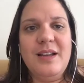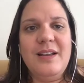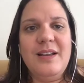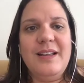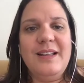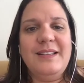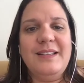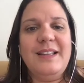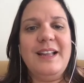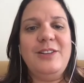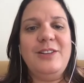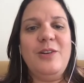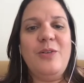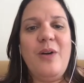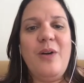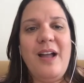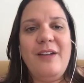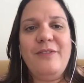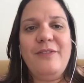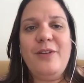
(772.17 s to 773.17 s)
They don't
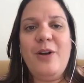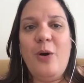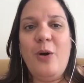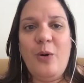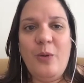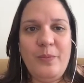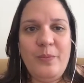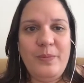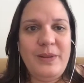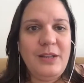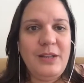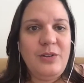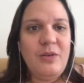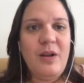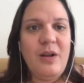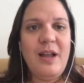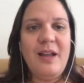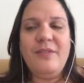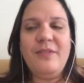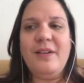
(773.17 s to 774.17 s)
have hope. They don't
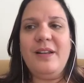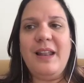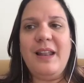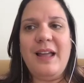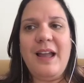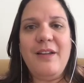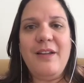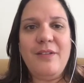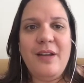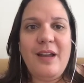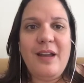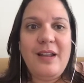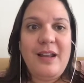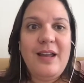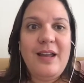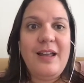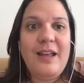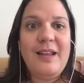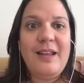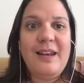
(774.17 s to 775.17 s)
have
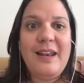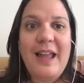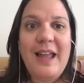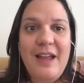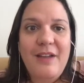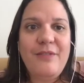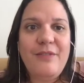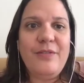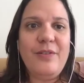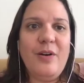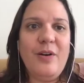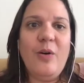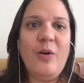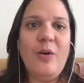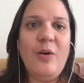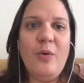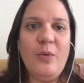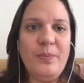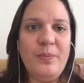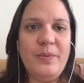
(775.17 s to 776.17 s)
a life
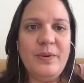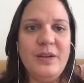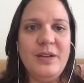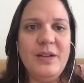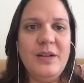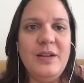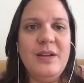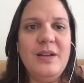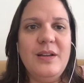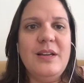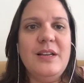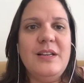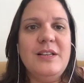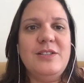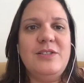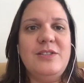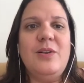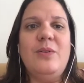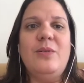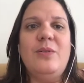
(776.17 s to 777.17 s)
hope.
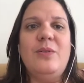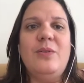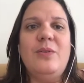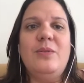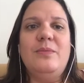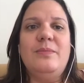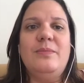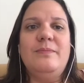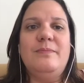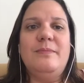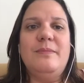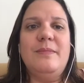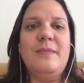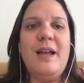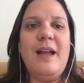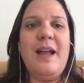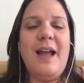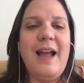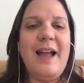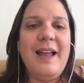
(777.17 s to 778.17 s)
So
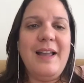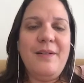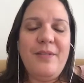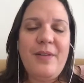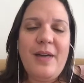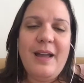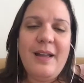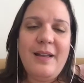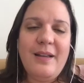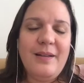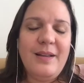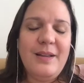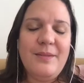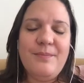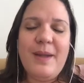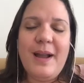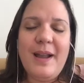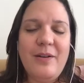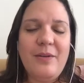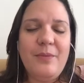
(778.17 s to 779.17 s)
in
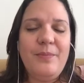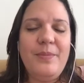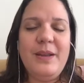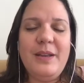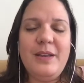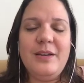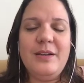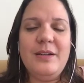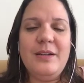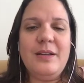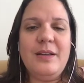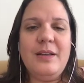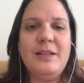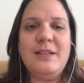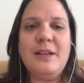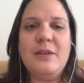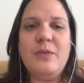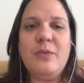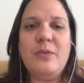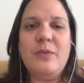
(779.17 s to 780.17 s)
my opinion, it's a
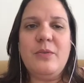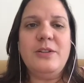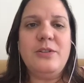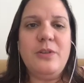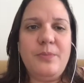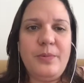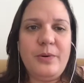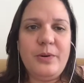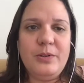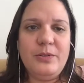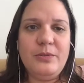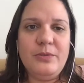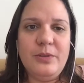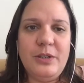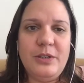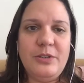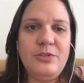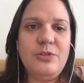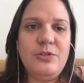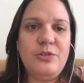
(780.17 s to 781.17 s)
great
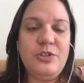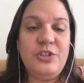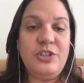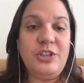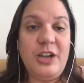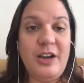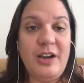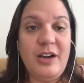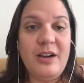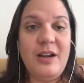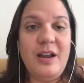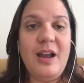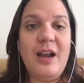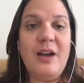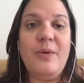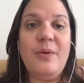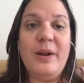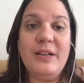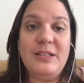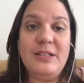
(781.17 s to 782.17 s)
opportunity to share
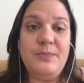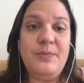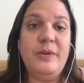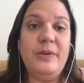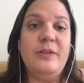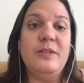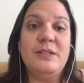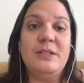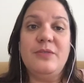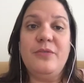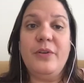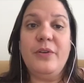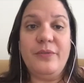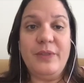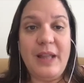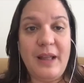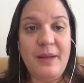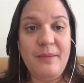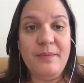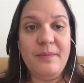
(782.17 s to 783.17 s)
our experiences with
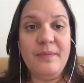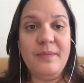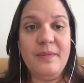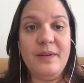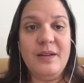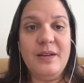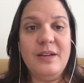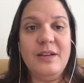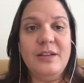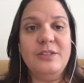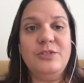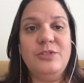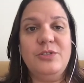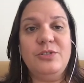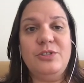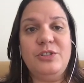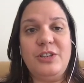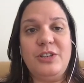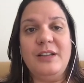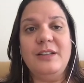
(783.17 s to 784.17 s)
them, to
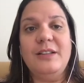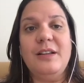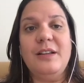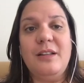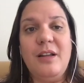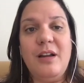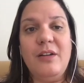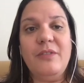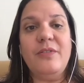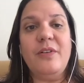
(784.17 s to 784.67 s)
share the love of